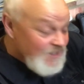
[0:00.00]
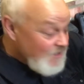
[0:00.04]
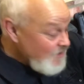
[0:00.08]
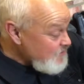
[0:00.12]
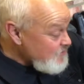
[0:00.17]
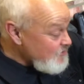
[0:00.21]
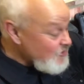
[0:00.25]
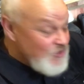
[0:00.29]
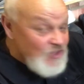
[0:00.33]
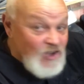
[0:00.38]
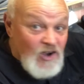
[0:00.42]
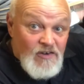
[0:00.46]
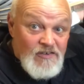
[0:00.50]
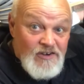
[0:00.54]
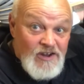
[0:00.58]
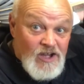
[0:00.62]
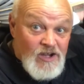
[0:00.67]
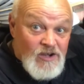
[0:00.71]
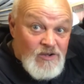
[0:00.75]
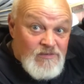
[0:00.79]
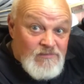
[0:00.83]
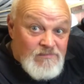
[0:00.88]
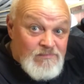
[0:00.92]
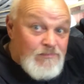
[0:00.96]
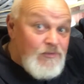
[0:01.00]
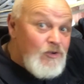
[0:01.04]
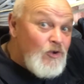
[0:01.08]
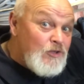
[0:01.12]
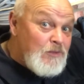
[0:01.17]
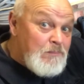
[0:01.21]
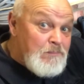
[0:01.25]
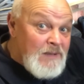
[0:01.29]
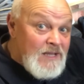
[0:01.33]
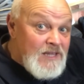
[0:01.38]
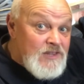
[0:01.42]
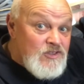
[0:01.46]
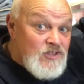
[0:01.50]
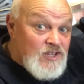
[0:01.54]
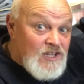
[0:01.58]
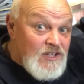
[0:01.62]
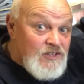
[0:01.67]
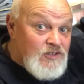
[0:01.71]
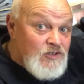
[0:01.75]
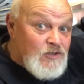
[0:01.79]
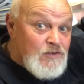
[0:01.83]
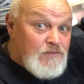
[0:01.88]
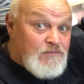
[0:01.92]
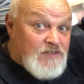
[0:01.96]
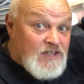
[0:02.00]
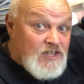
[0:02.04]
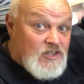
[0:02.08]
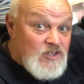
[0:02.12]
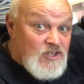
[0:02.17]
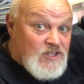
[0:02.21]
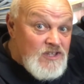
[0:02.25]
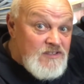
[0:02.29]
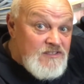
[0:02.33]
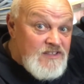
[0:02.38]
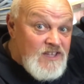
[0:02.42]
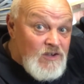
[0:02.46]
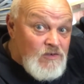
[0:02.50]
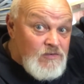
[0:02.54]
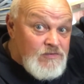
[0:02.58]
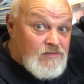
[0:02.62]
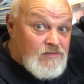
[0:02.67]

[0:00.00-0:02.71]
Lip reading: Scenario, got a puncture, you could fix it yourself,